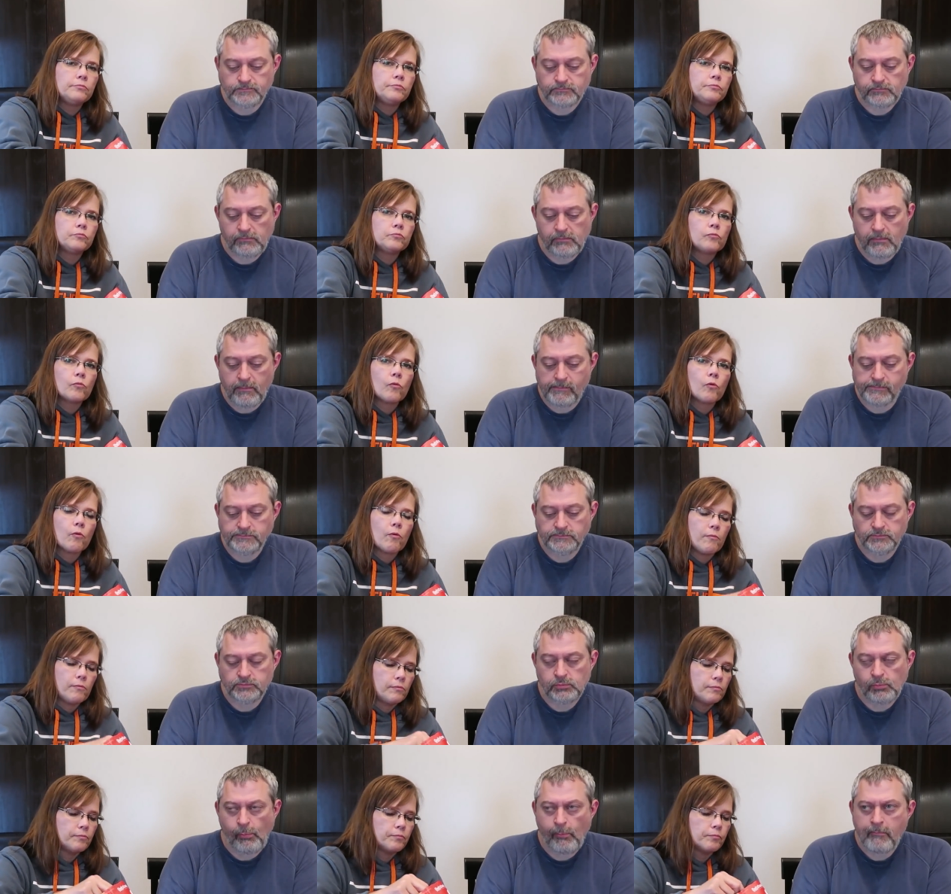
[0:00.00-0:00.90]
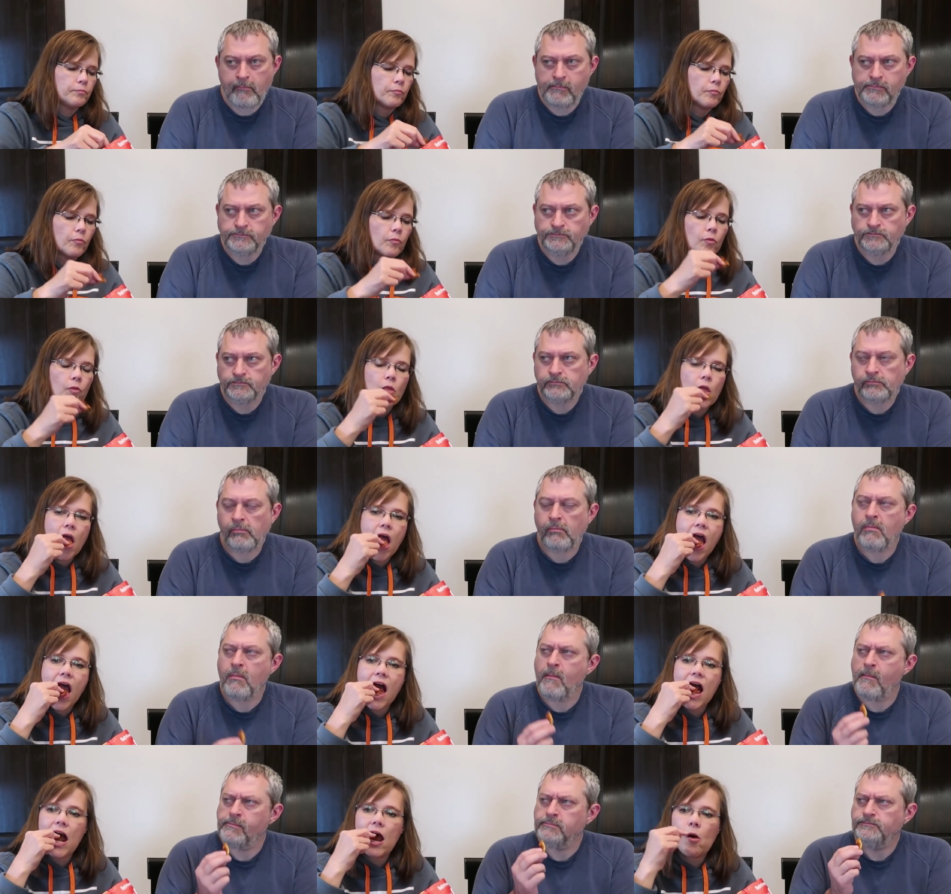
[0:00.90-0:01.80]

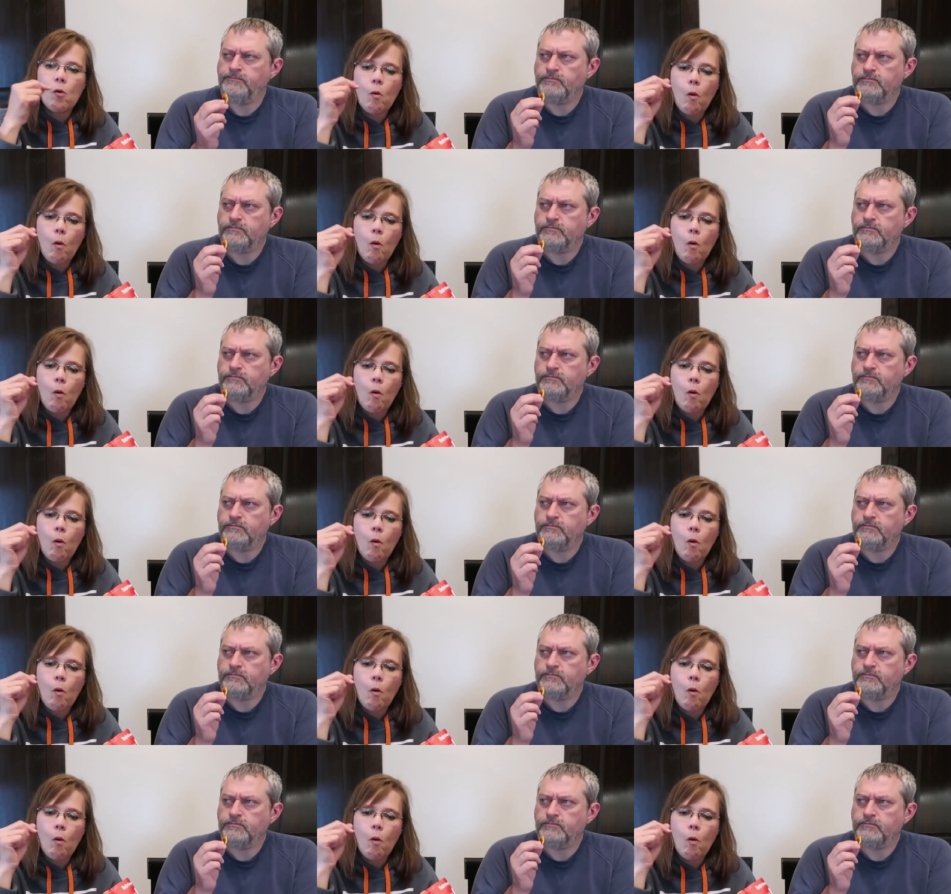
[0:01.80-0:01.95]
Nobody speaks.